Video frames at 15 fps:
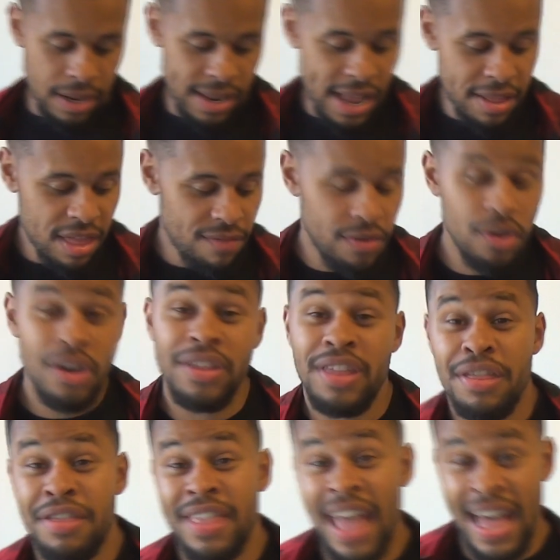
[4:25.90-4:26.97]
let's have a look at
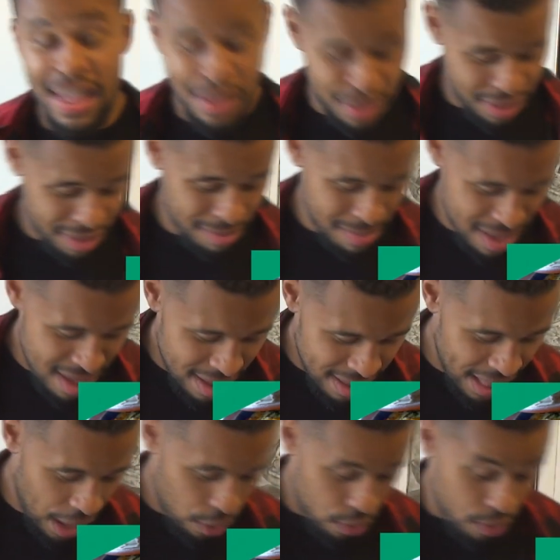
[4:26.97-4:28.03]
the stats.
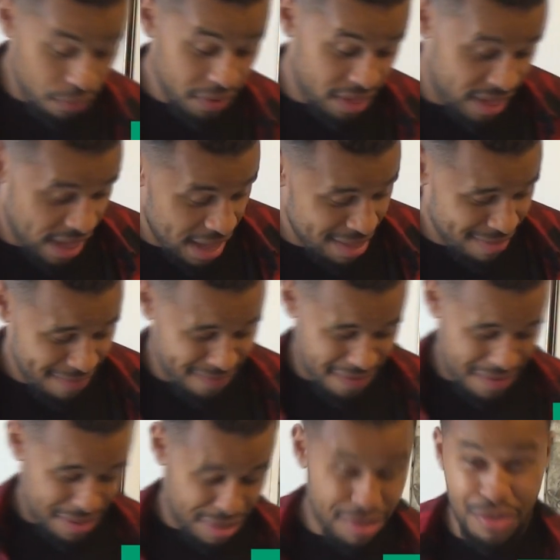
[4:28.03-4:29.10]
Now, Guga is a
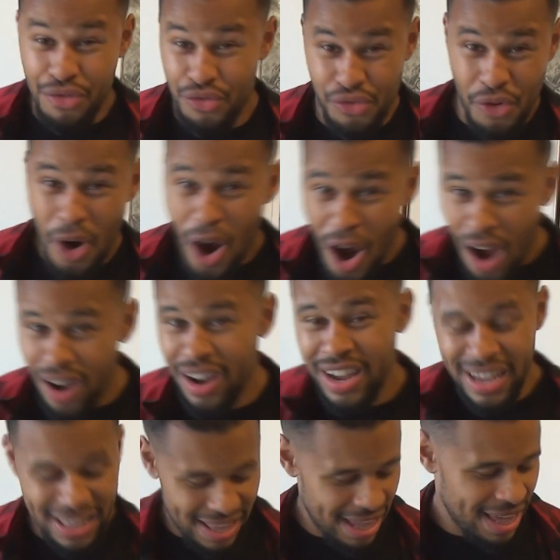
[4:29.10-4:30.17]
very
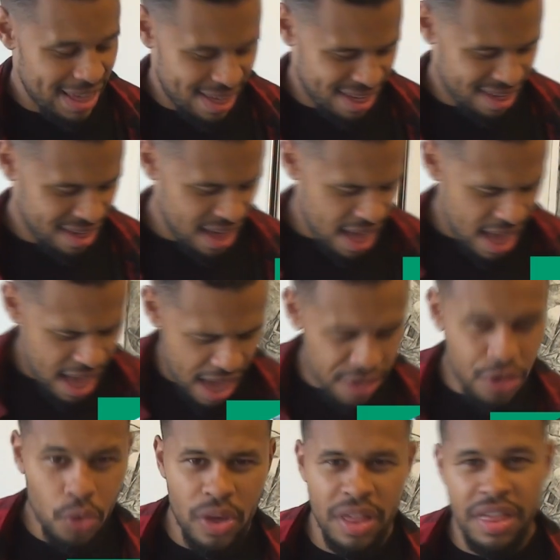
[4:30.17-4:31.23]
strong dish.
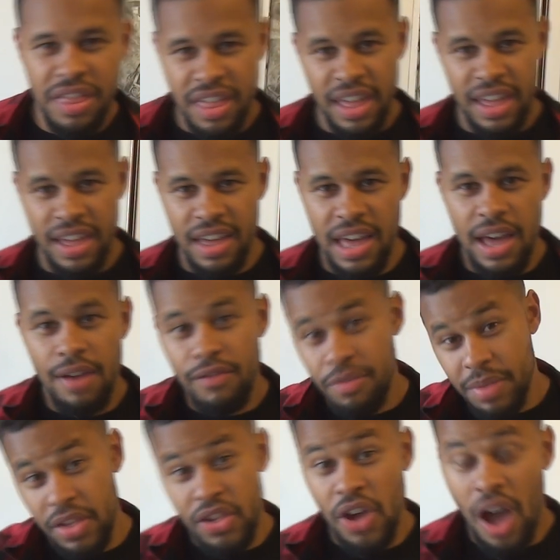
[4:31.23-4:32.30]
As you can see
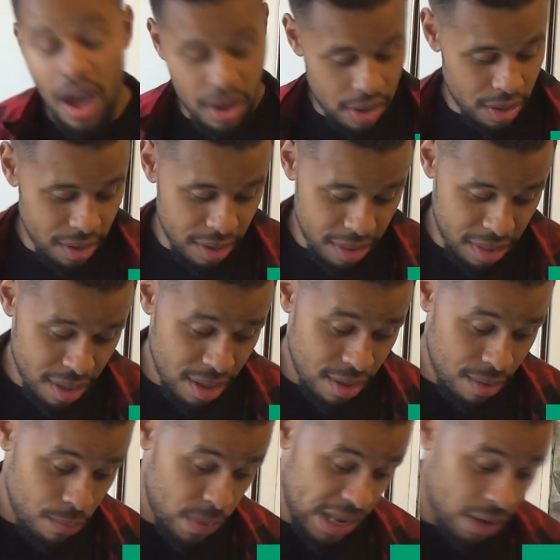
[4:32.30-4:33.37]
from the chart, guys,
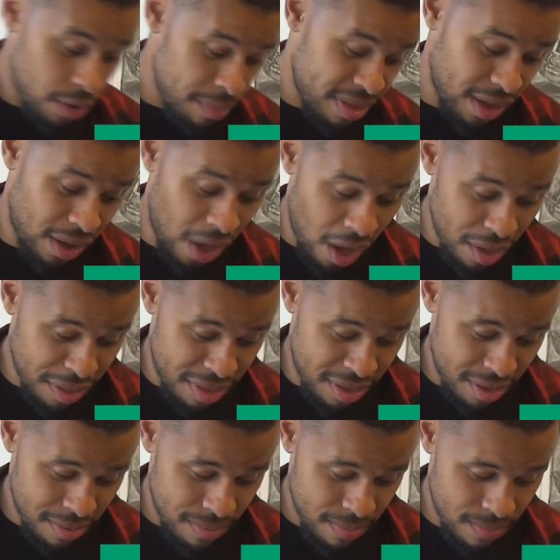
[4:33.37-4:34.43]
when it comes to
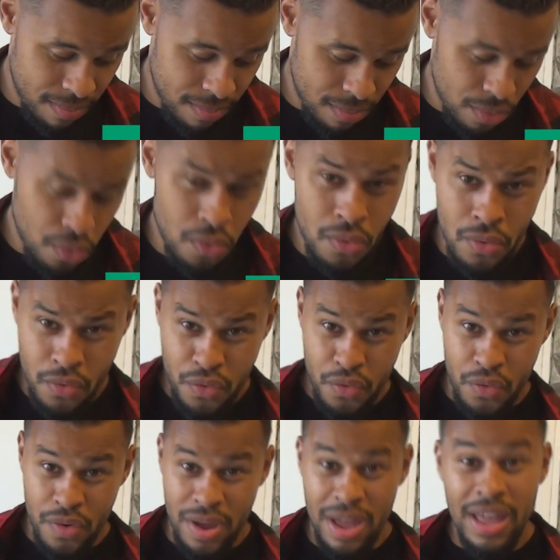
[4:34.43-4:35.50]
cost,
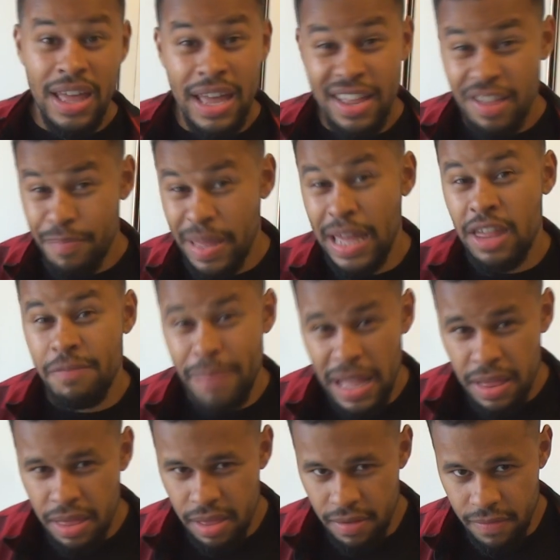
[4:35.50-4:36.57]
it's a bit
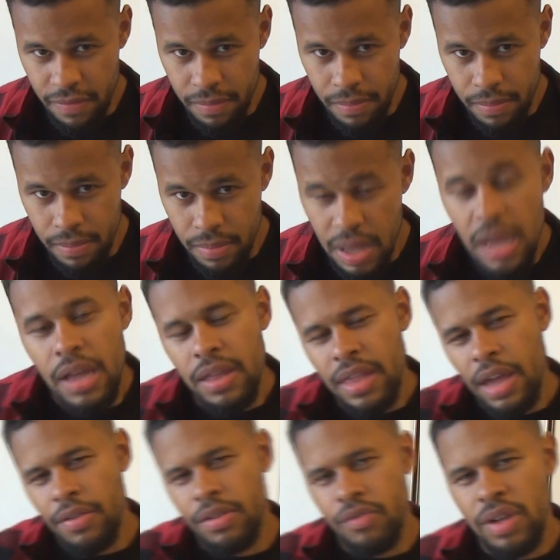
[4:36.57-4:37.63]
expensive.
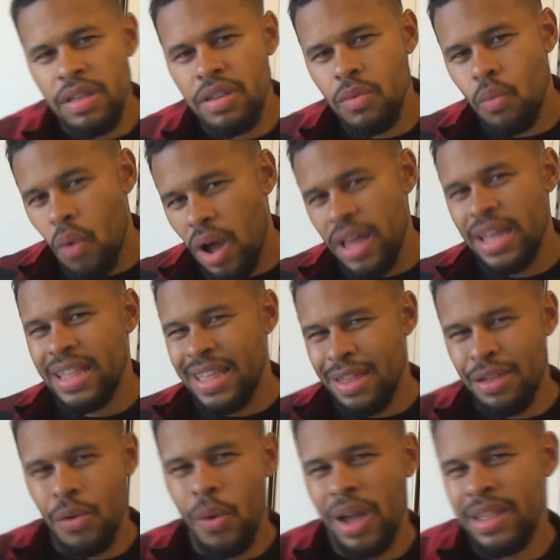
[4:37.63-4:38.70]
Now, the reason why it
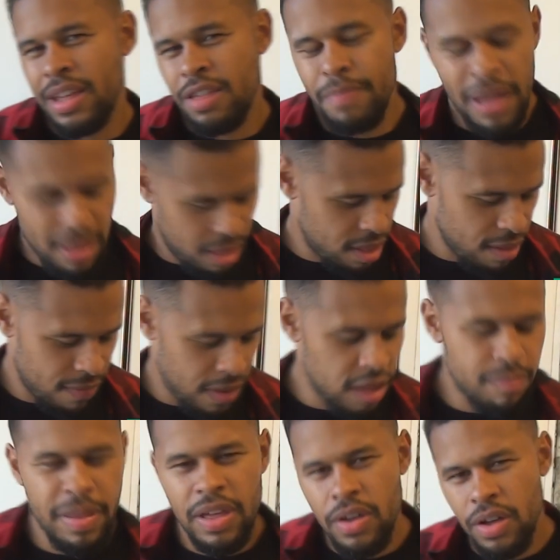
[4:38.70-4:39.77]
is quite expensive
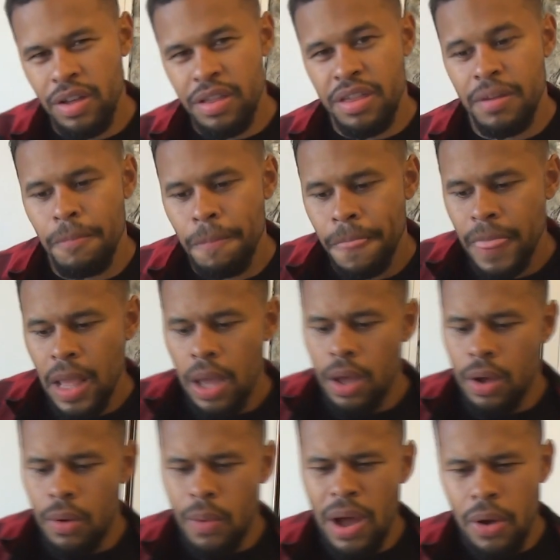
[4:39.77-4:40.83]
is because,
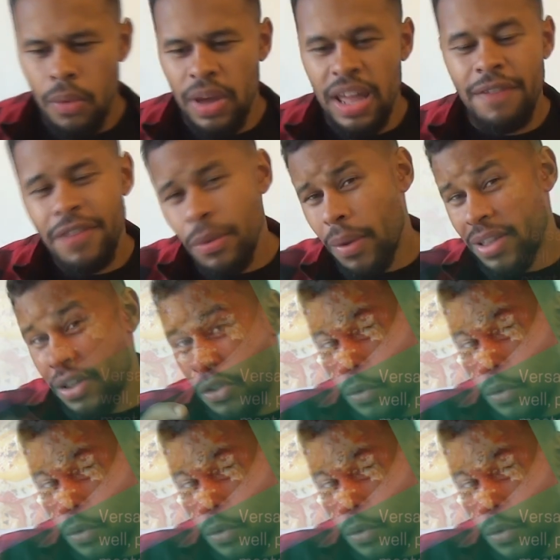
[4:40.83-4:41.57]
well, if you want to